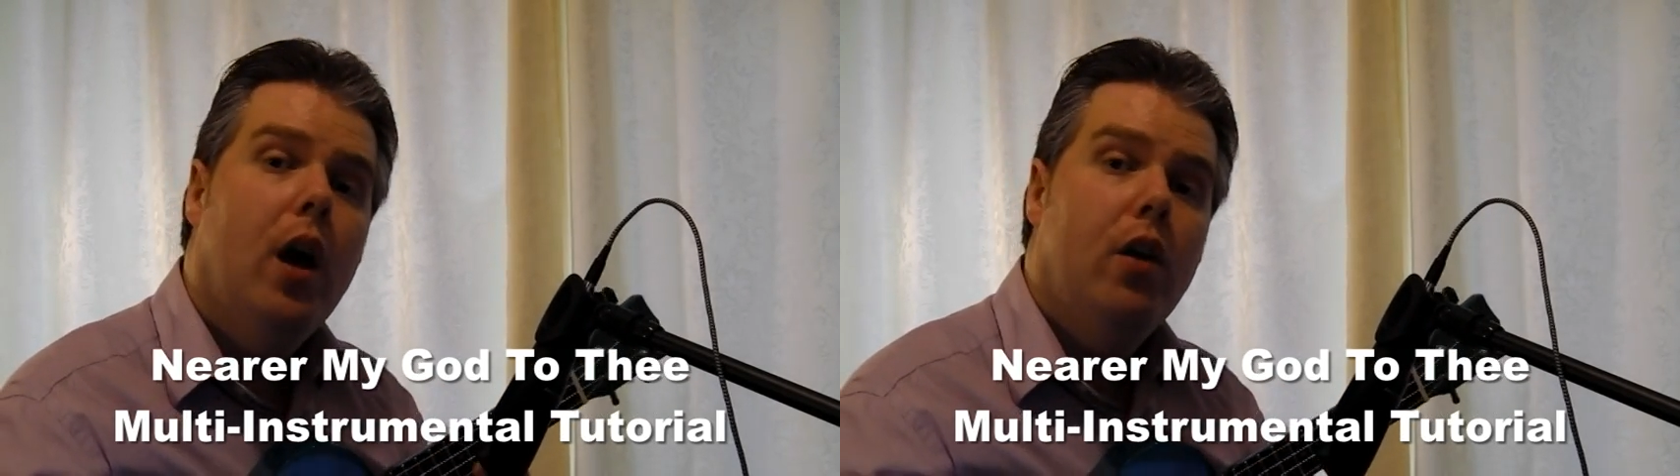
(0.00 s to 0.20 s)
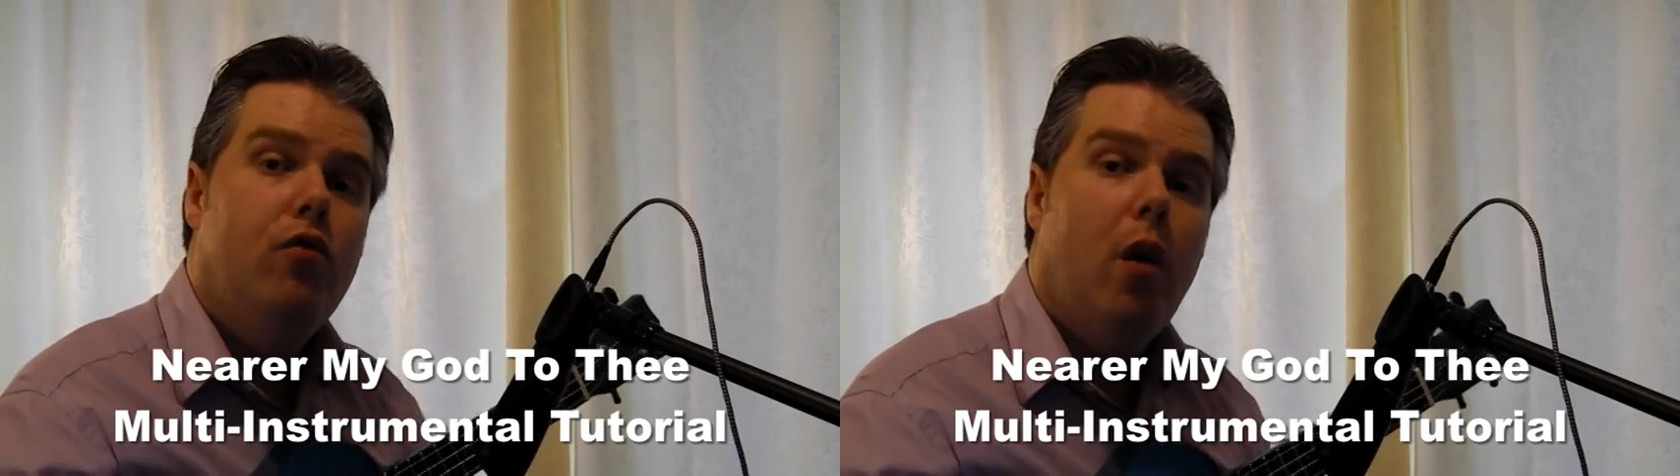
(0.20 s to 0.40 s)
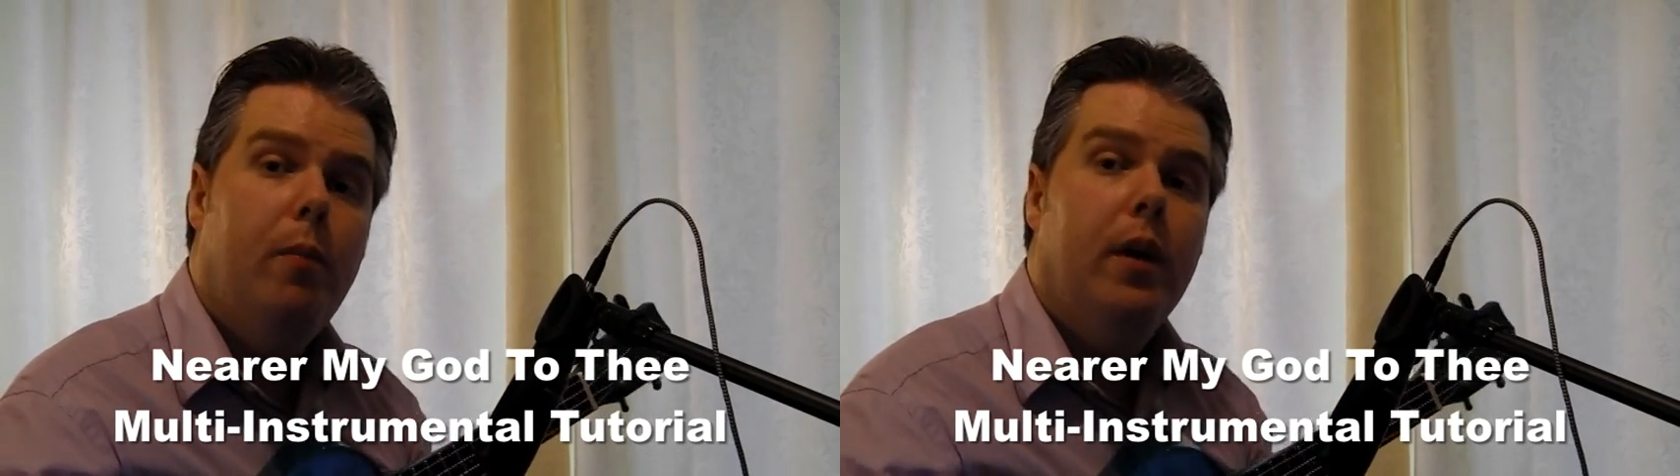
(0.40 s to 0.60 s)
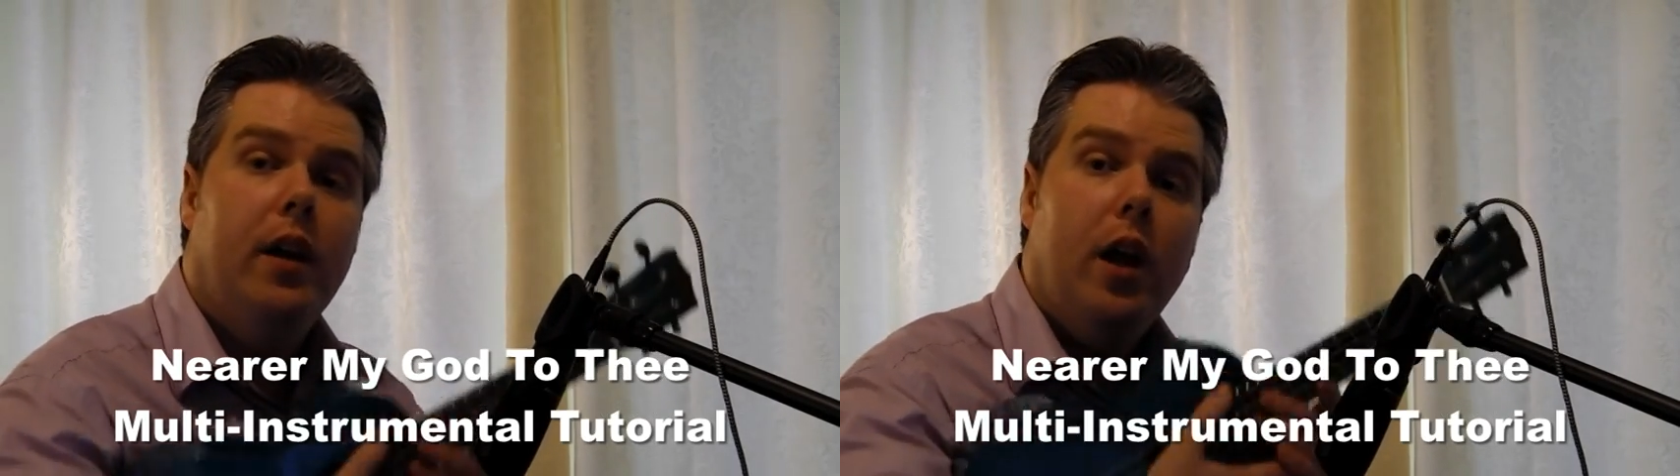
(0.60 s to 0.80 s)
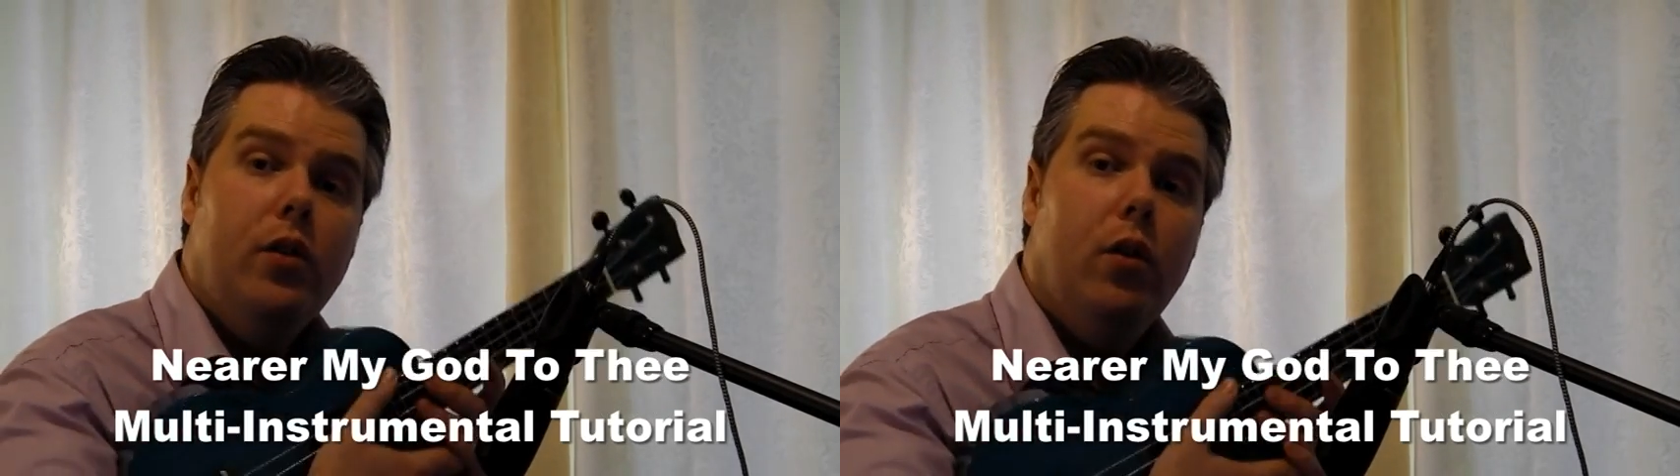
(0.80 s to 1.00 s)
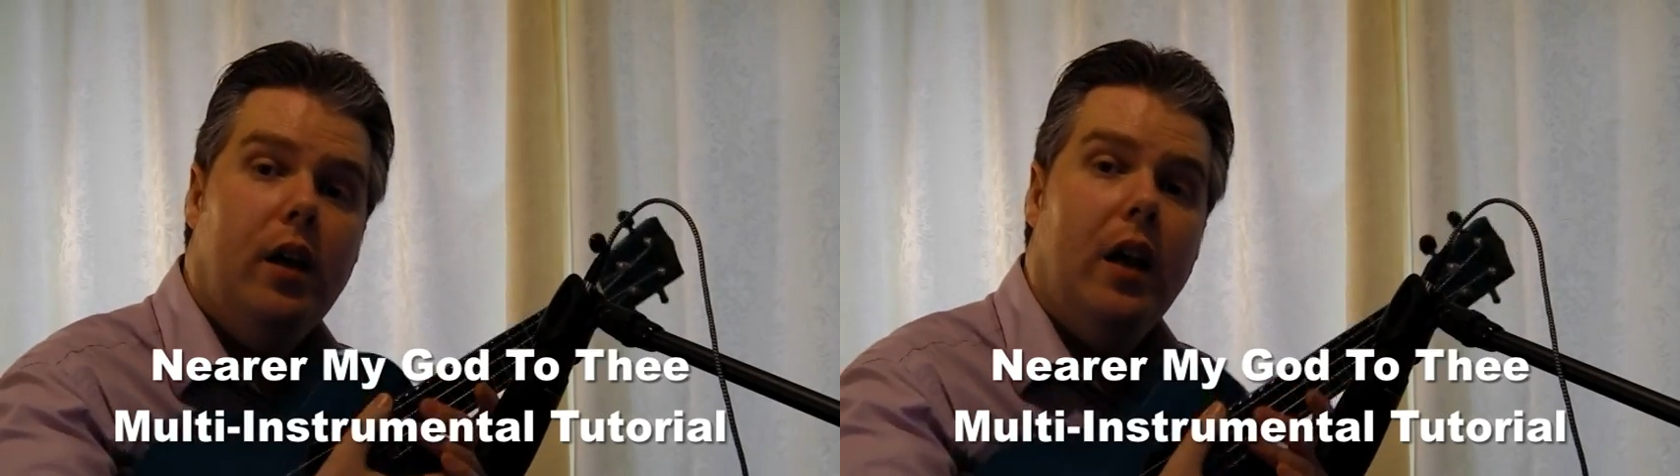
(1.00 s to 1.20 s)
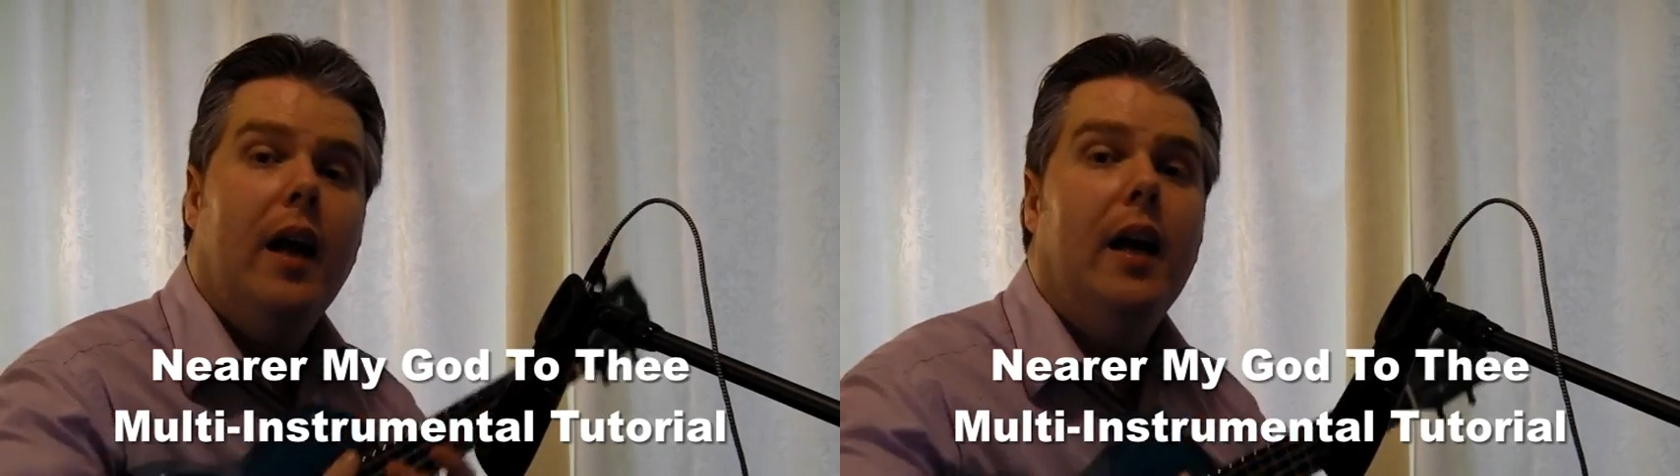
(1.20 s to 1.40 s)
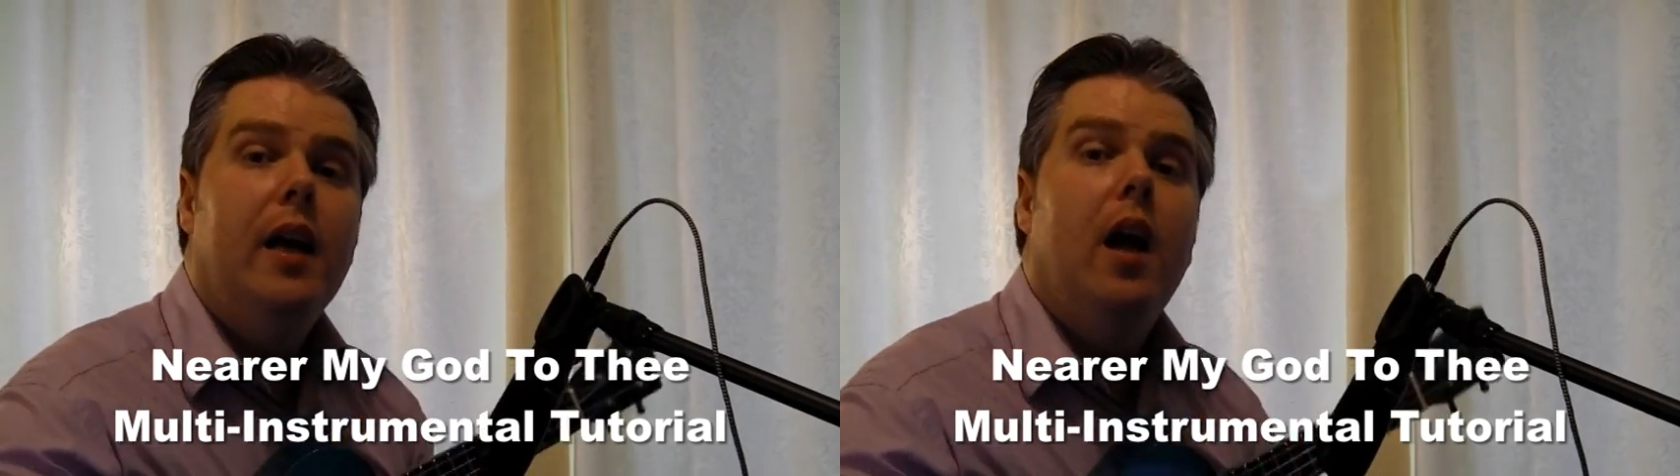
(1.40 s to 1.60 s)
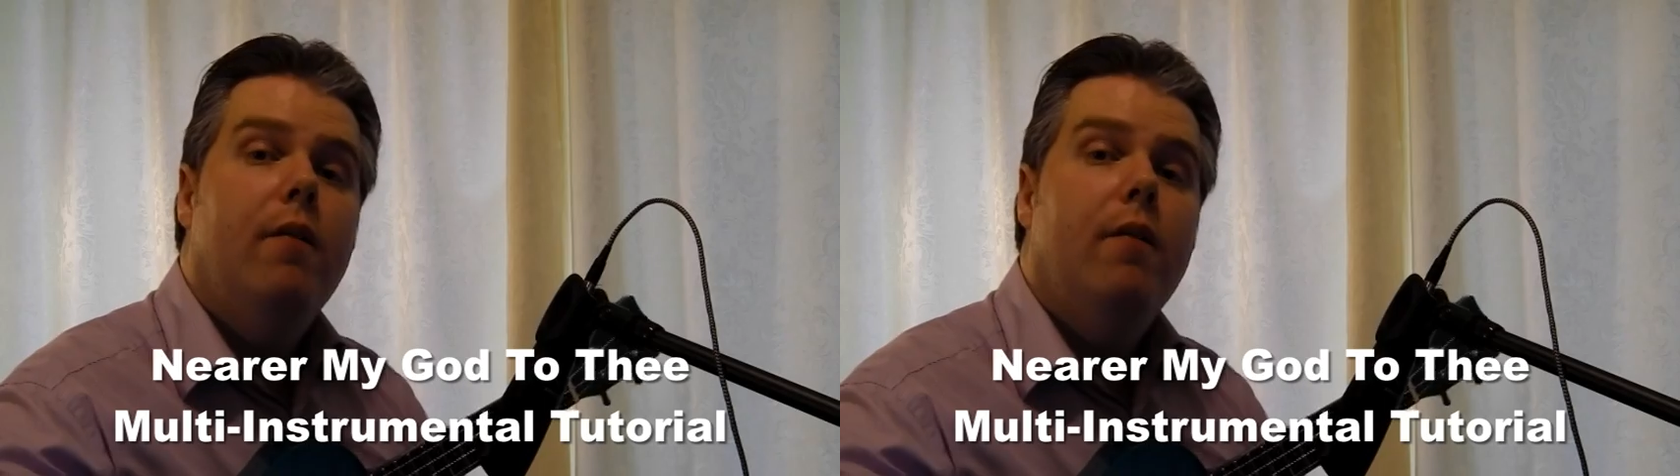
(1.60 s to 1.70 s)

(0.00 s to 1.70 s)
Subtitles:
trumpet, ukulele,